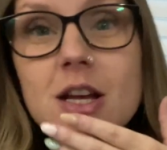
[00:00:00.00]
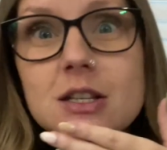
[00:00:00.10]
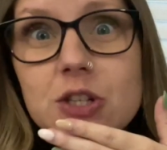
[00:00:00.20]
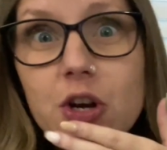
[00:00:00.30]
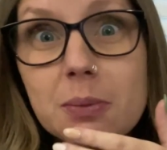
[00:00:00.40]

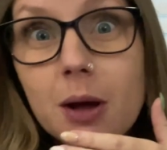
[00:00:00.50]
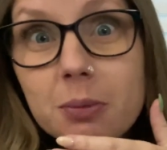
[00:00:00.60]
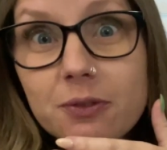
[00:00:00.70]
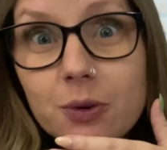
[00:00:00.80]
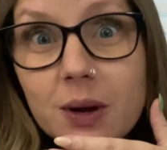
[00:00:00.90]
Sorry,
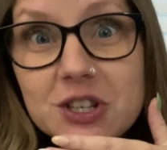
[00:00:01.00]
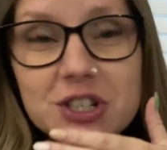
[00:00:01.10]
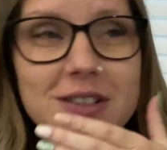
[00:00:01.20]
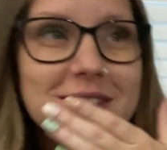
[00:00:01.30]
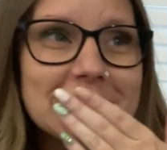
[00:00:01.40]
Mom, if you're
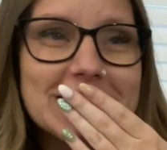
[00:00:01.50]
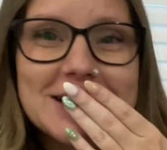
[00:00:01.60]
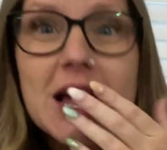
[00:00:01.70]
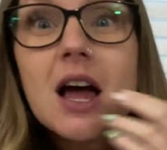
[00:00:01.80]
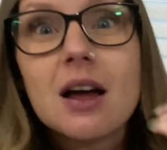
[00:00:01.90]
watching.
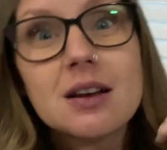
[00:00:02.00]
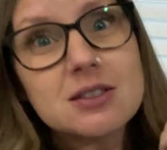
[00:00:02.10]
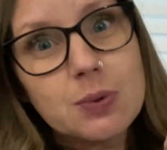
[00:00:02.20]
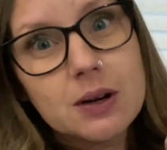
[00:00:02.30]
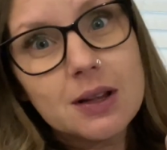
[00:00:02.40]
I
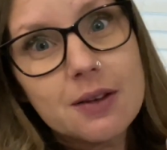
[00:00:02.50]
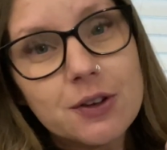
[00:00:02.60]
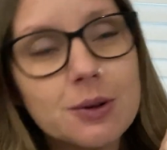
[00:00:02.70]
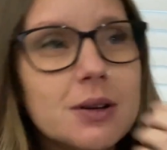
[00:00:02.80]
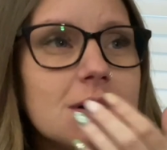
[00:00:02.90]
swear I love
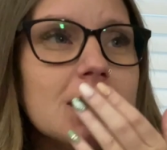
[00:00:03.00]
you.